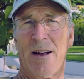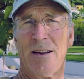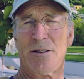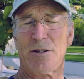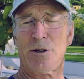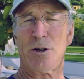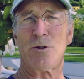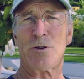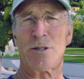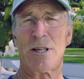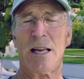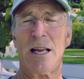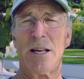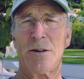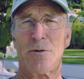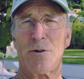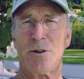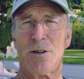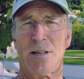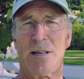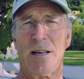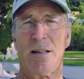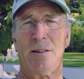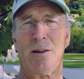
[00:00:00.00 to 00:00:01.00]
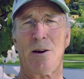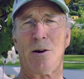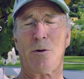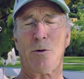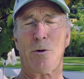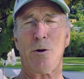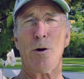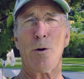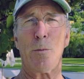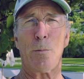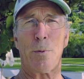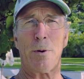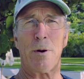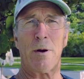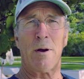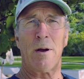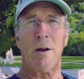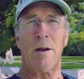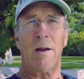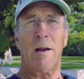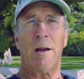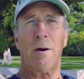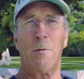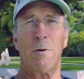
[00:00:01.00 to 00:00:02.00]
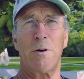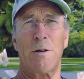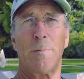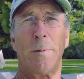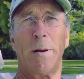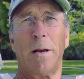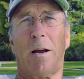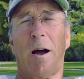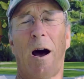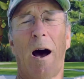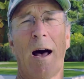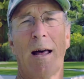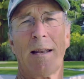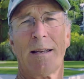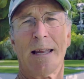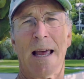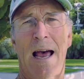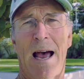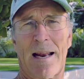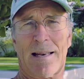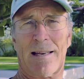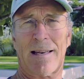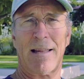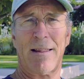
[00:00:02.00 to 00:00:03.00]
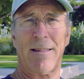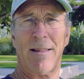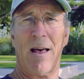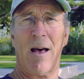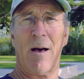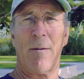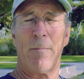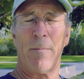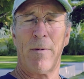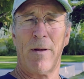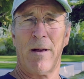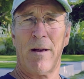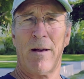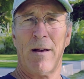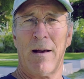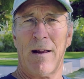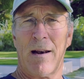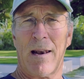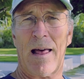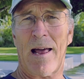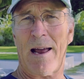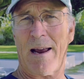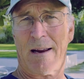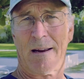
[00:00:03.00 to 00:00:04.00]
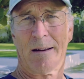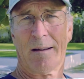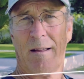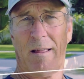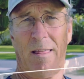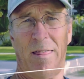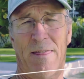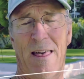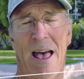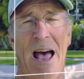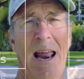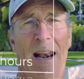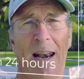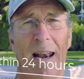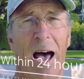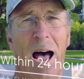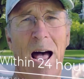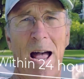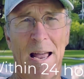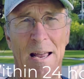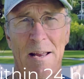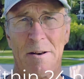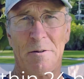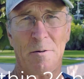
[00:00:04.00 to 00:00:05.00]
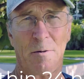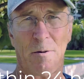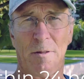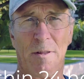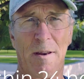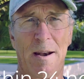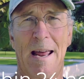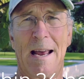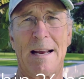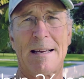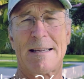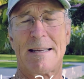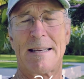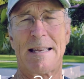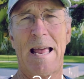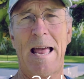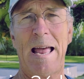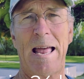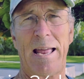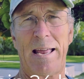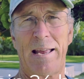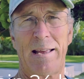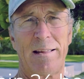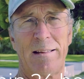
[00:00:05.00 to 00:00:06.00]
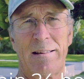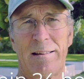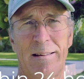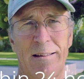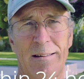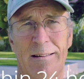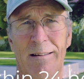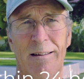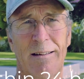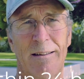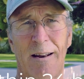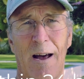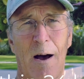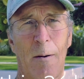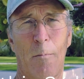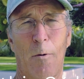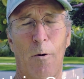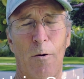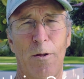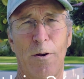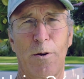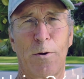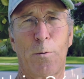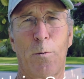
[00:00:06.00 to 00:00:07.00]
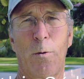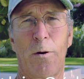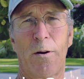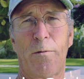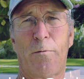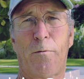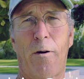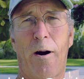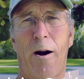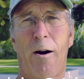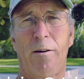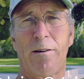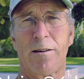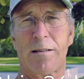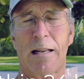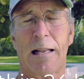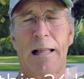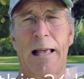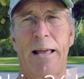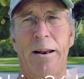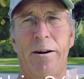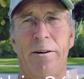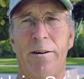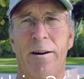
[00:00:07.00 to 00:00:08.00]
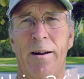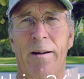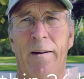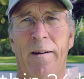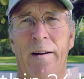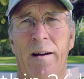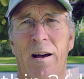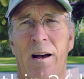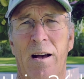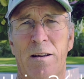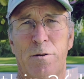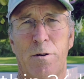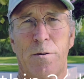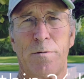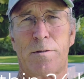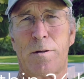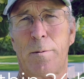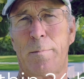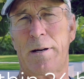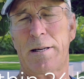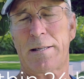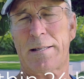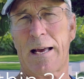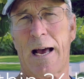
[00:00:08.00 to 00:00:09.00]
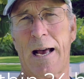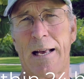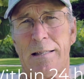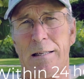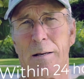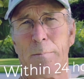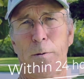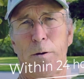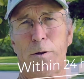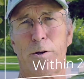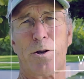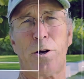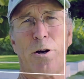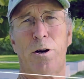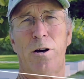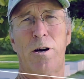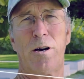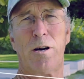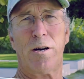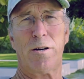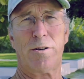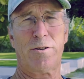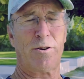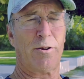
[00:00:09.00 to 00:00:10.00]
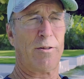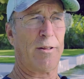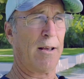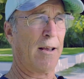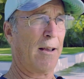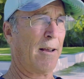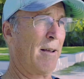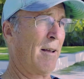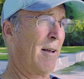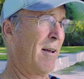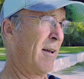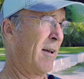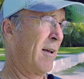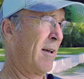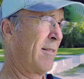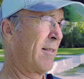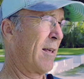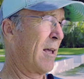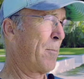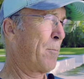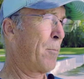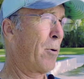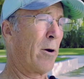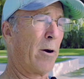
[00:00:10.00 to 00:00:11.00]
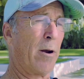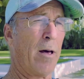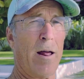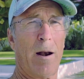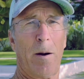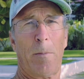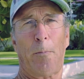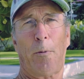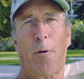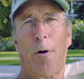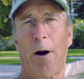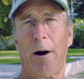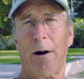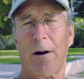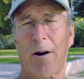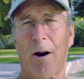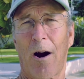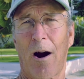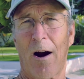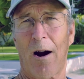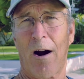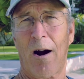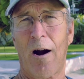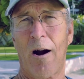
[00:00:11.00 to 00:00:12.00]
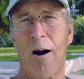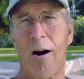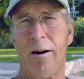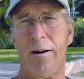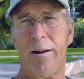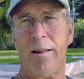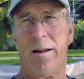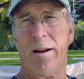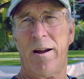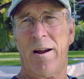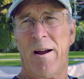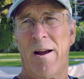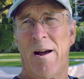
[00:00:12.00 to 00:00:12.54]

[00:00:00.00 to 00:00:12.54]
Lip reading: shows interest in the group, we should be contacting them like that night or the next day, not more than 24 hours later. So if somebody signs up at church or they put it on a prayer card,